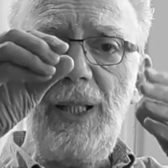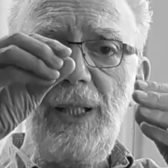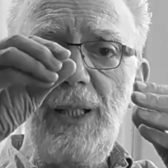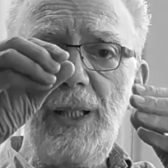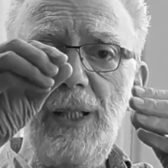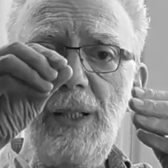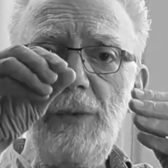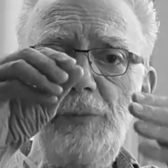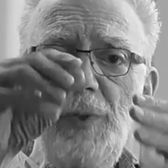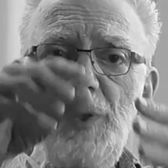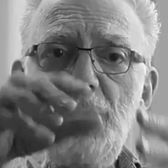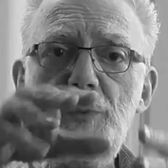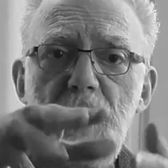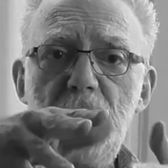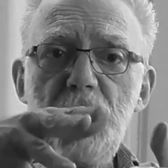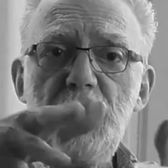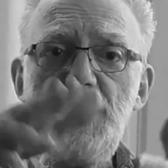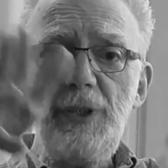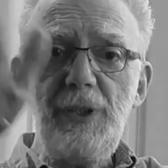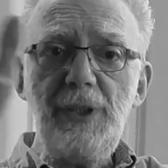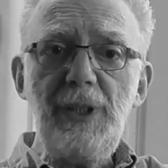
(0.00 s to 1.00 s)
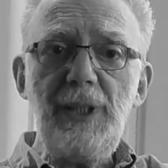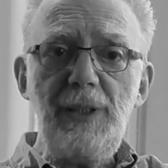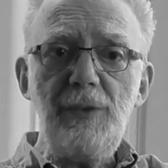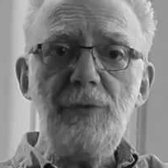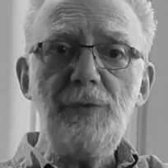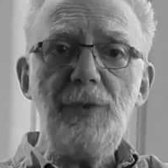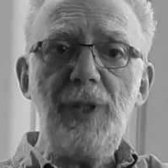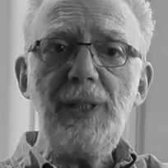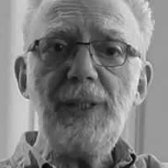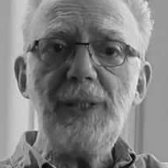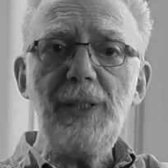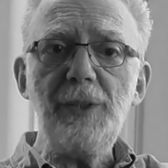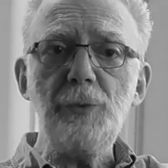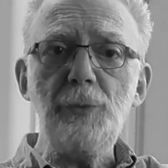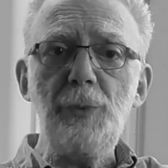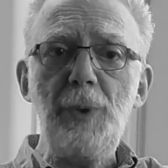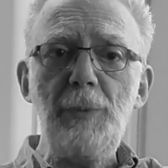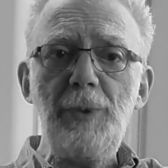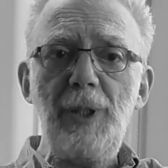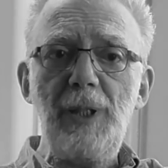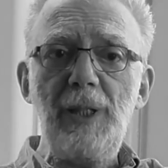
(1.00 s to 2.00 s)
with which they infected
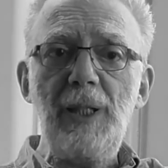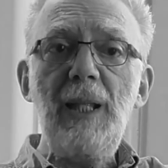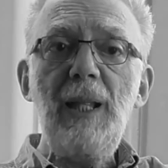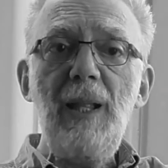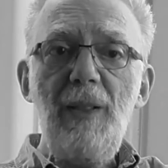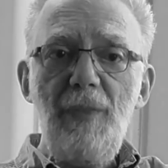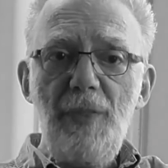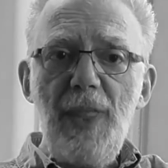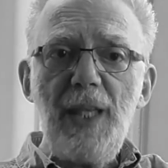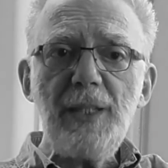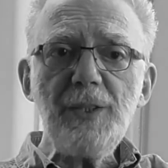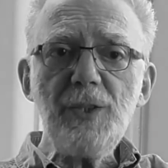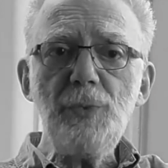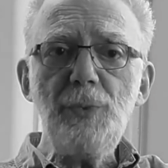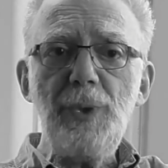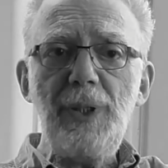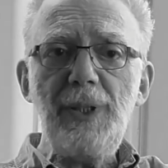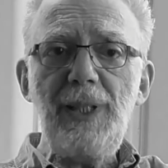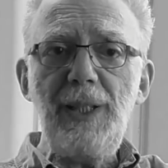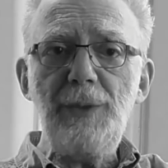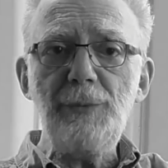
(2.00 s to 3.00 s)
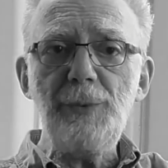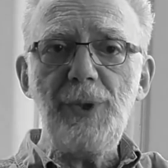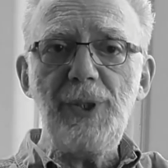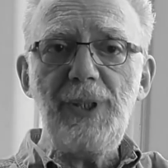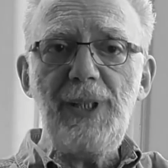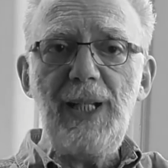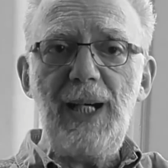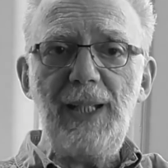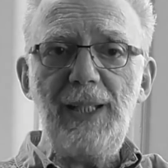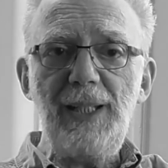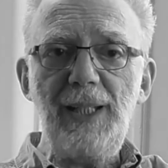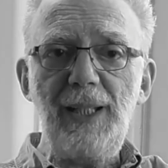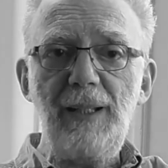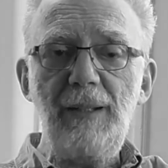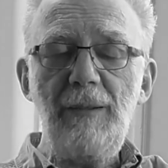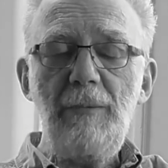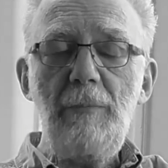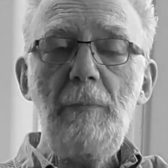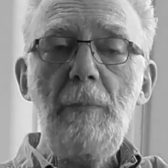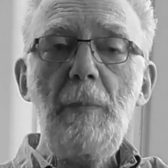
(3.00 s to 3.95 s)
women. That's why they were dying.